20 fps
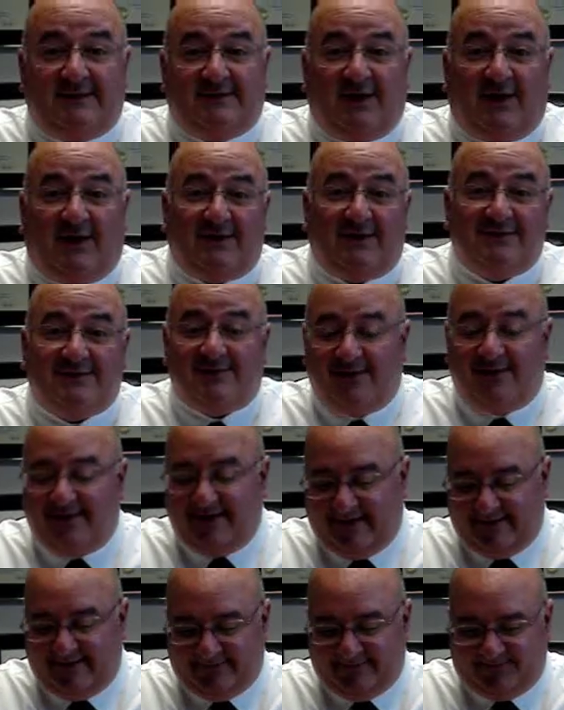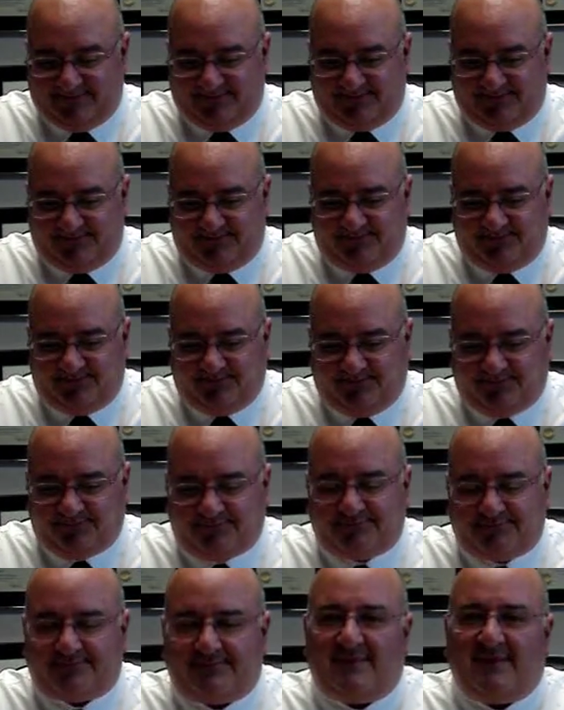Charles Green,
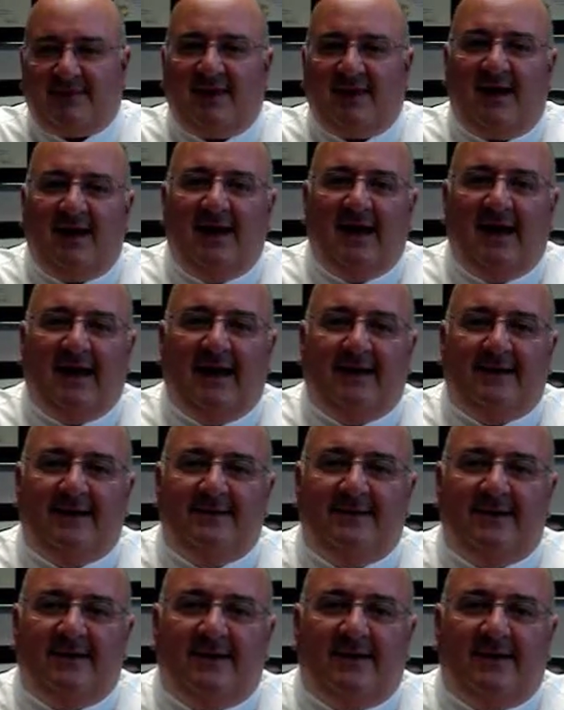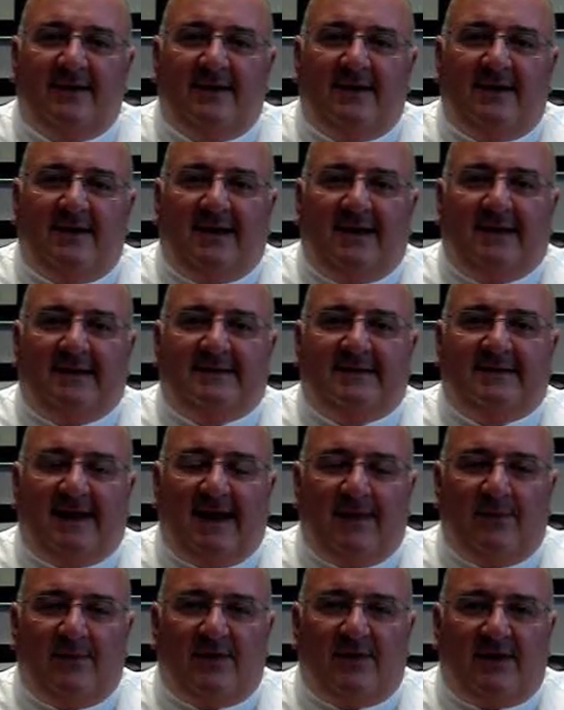and
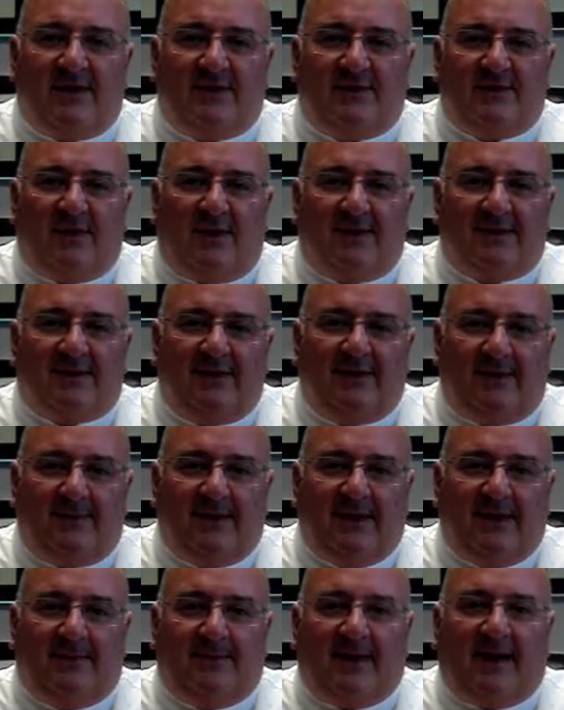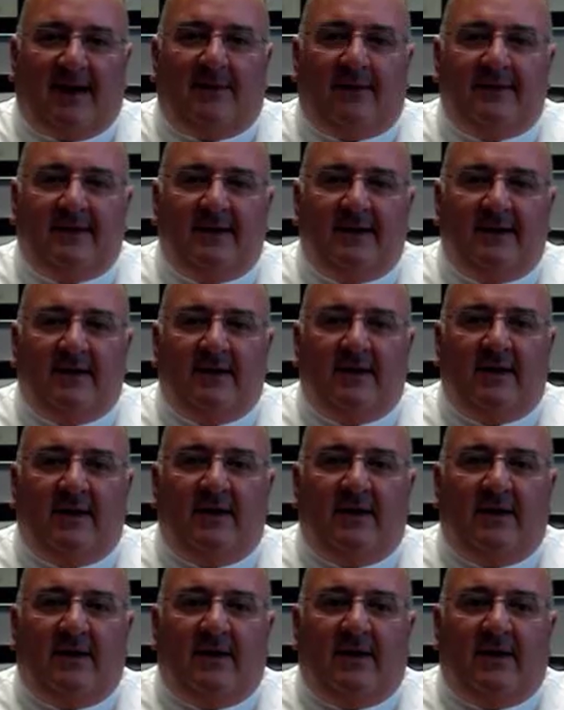today we're going to talk a little bit about
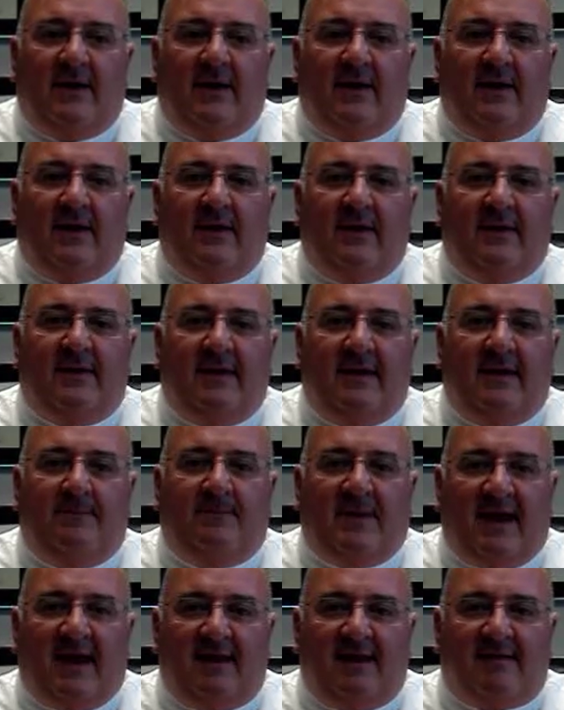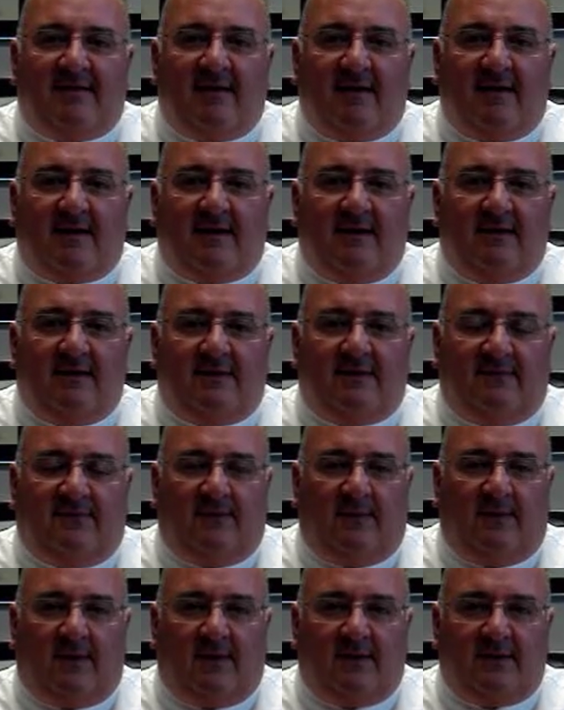the basic
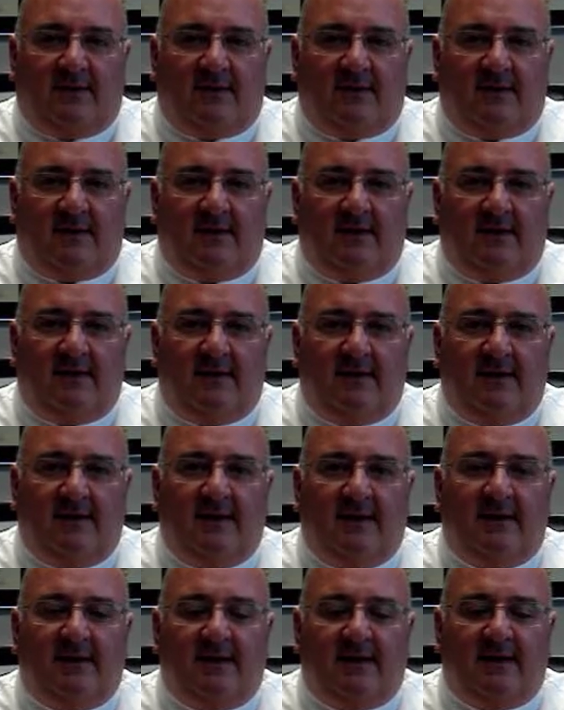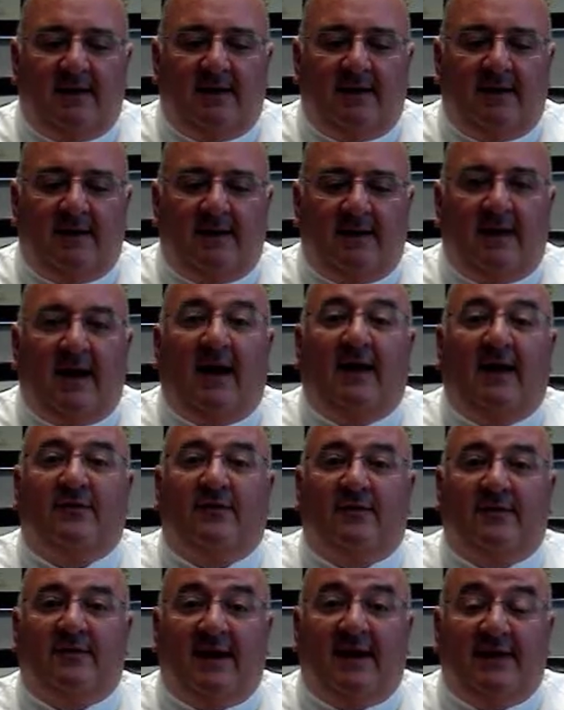divorce
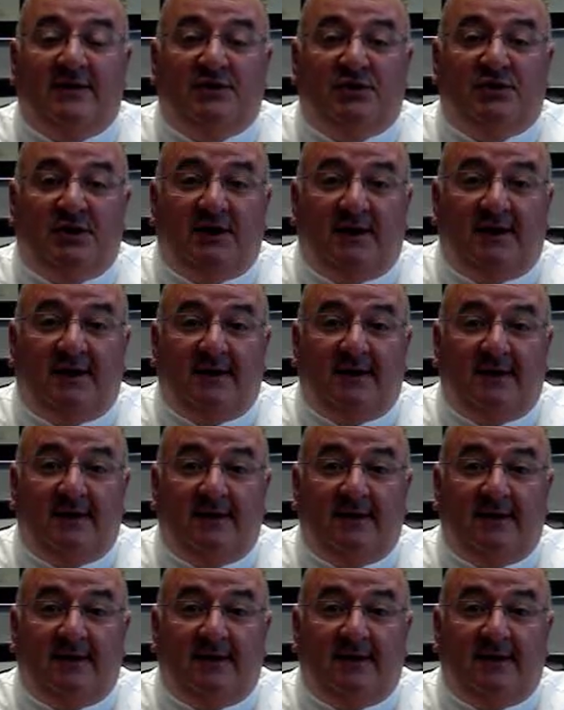consultation